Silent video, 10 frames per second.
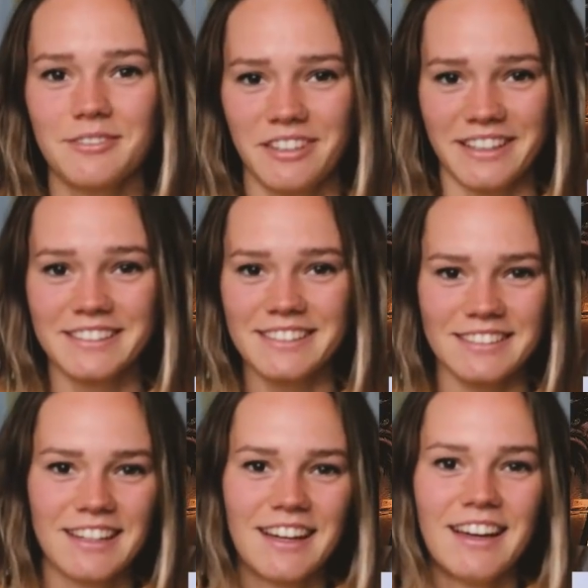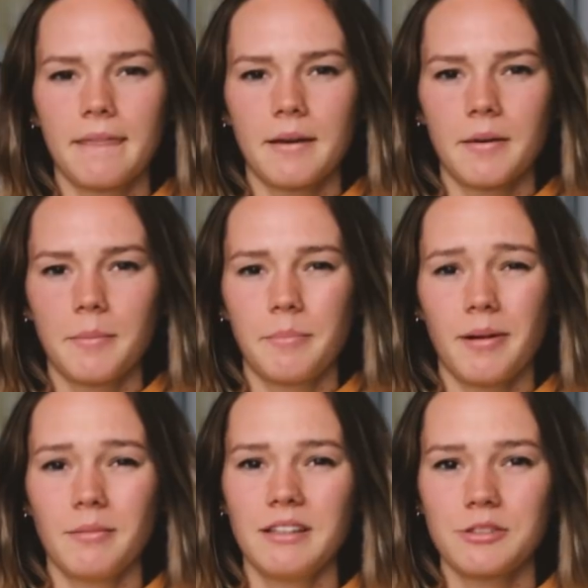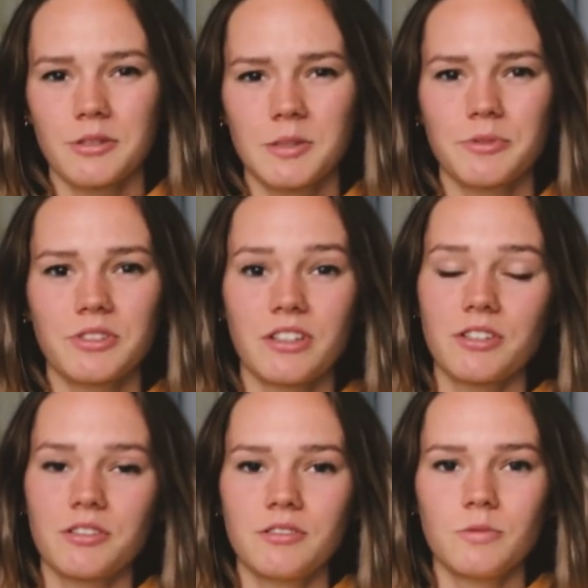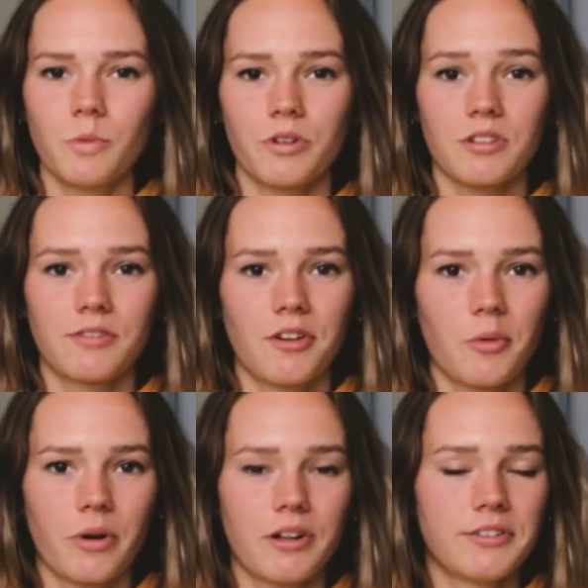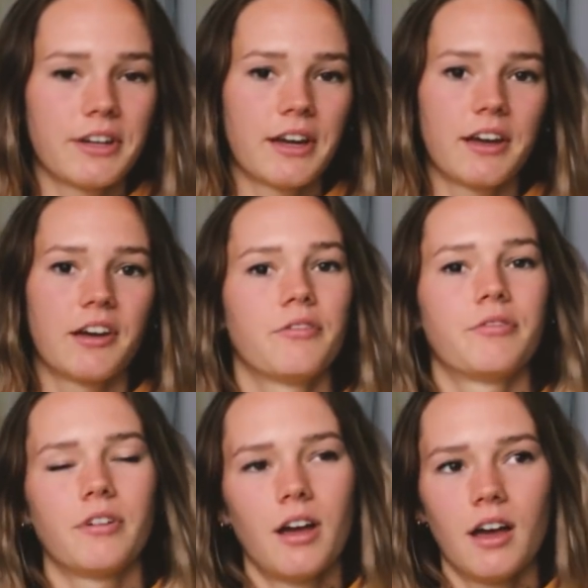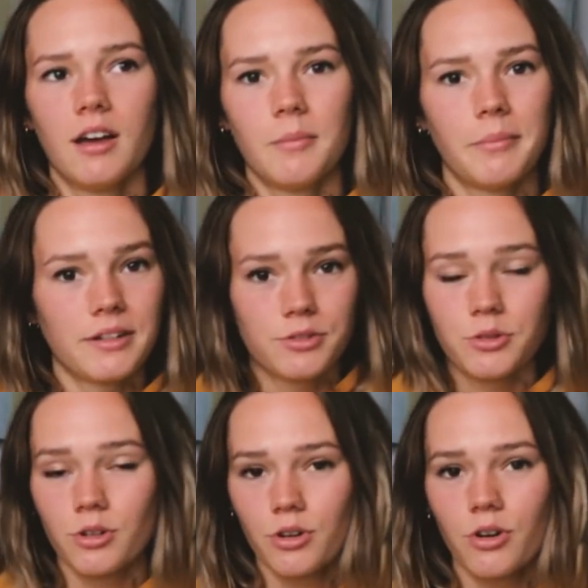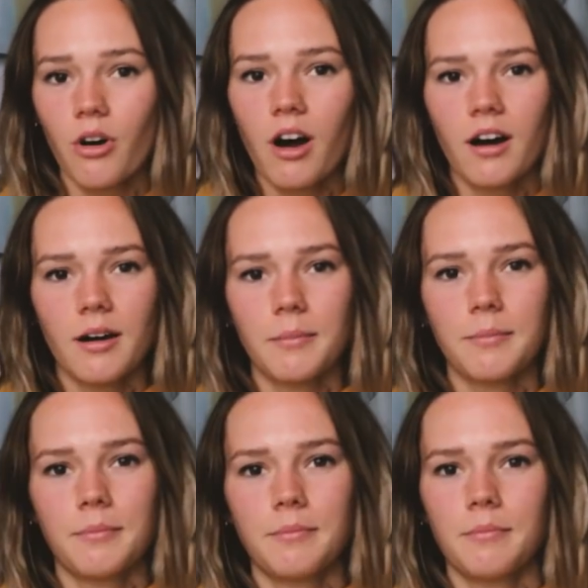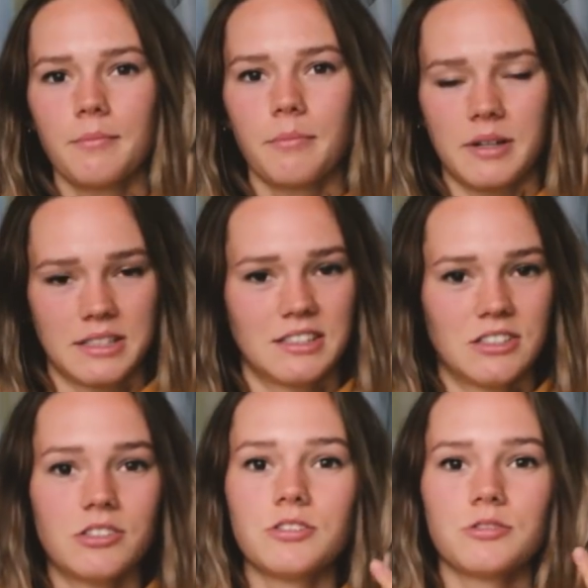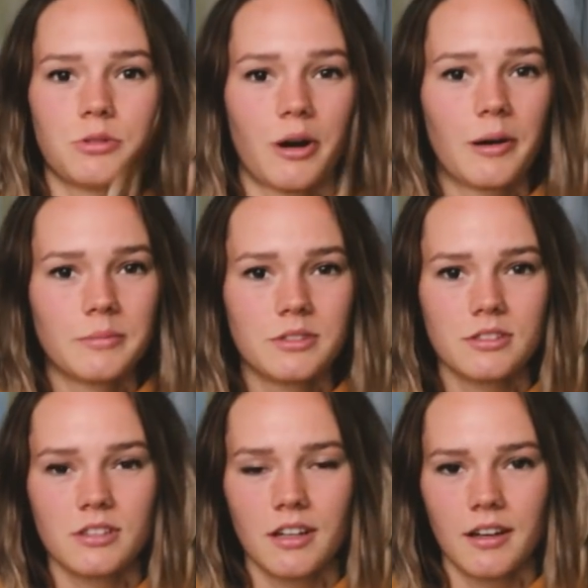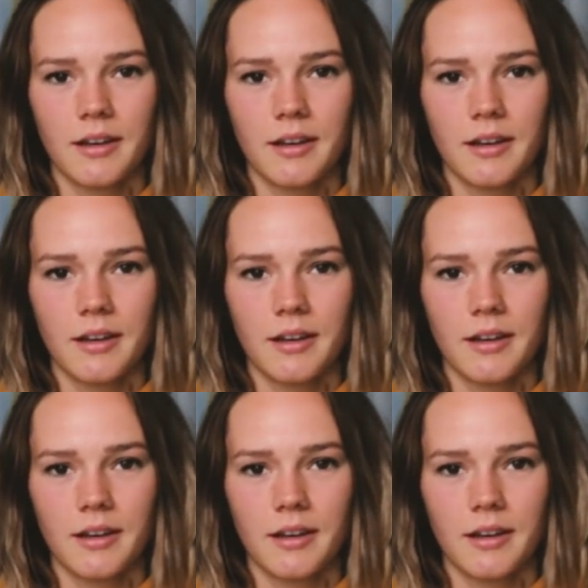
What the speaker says: events. The public transportation works very well. They have metro, buses, trams,